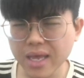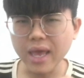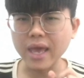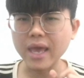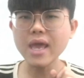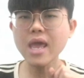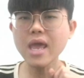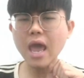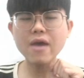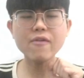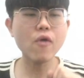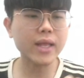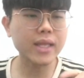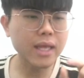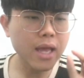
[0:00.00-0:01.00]
Hey
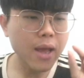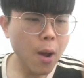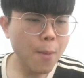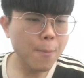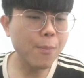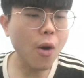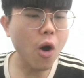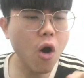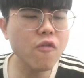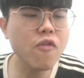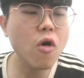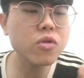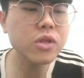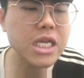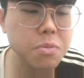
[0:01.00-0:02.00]
everyone,
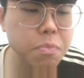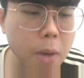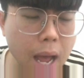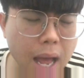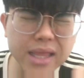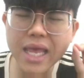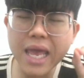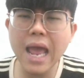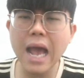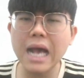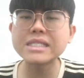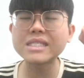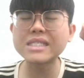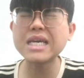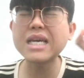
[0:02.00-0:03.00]
both of these parts, they
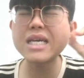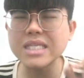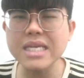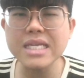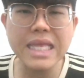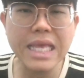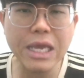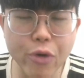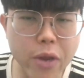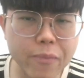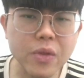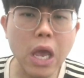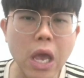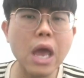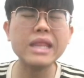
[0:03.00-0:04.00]
are 60
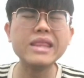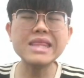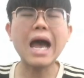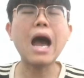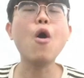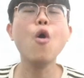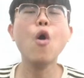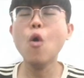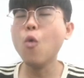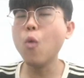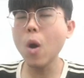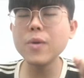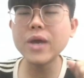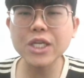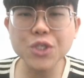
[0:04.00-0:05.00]
degrees. Now,
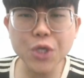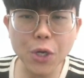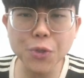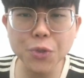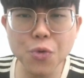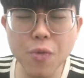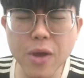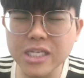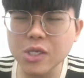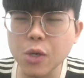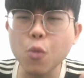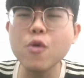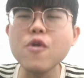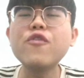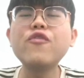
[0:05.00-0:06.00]
what we can try to do is,
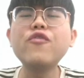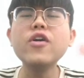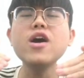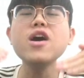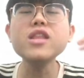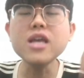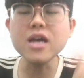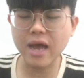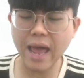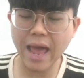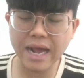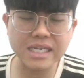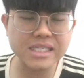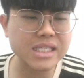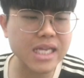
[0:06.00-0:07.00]
we further
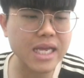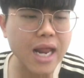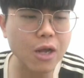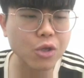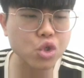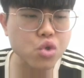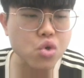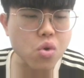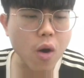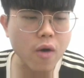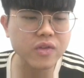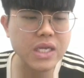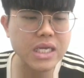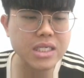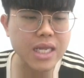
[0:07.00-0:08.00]
extend out 2
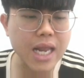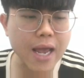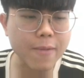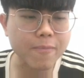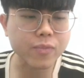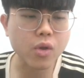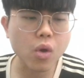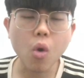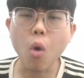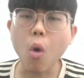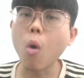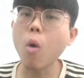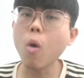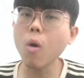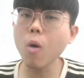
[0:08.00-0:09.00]
of this length.
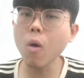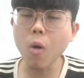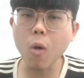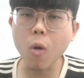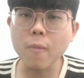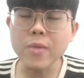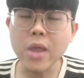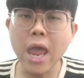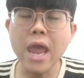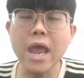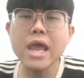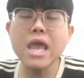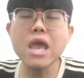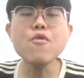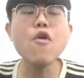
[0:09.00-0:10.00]
Oh,
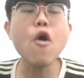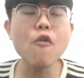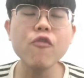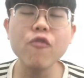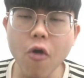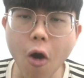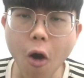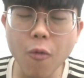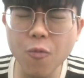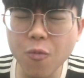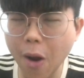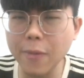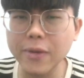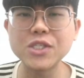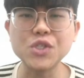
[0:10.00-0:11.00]
it will form
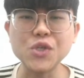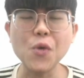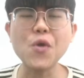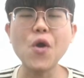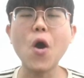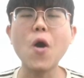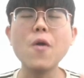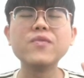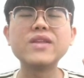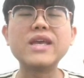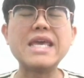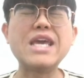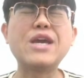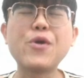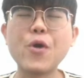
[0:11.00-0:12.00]
what we so-called
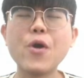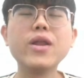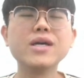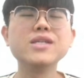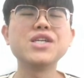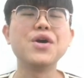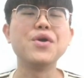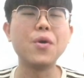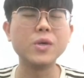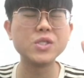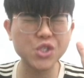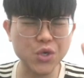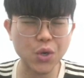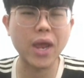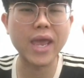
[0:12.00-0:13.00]
equilateral
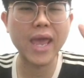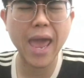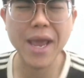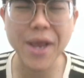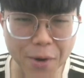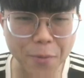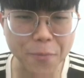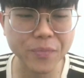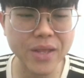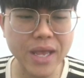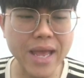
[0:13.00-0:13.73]
triangle.